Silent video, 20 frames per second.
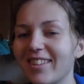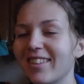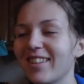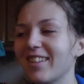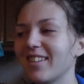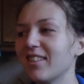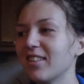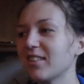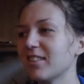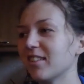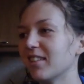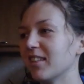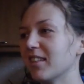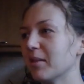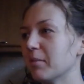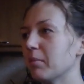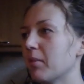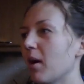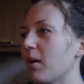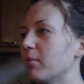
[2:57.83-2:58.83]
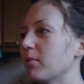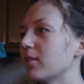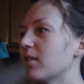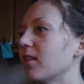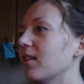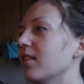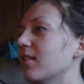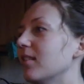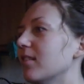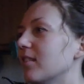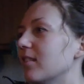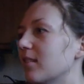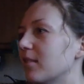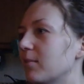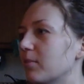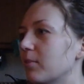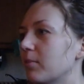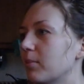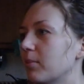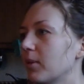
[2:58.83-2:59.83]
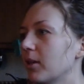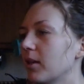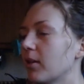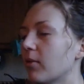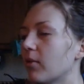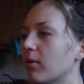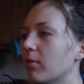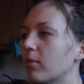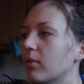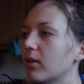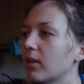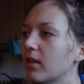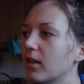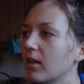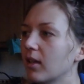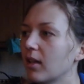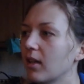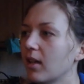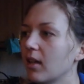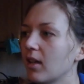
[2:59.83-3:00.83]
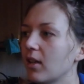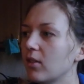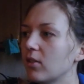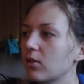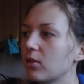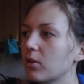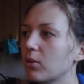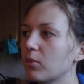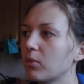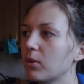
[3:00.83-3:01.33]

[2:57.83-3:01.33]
it looks like a bomb site. It's pretty horrible. So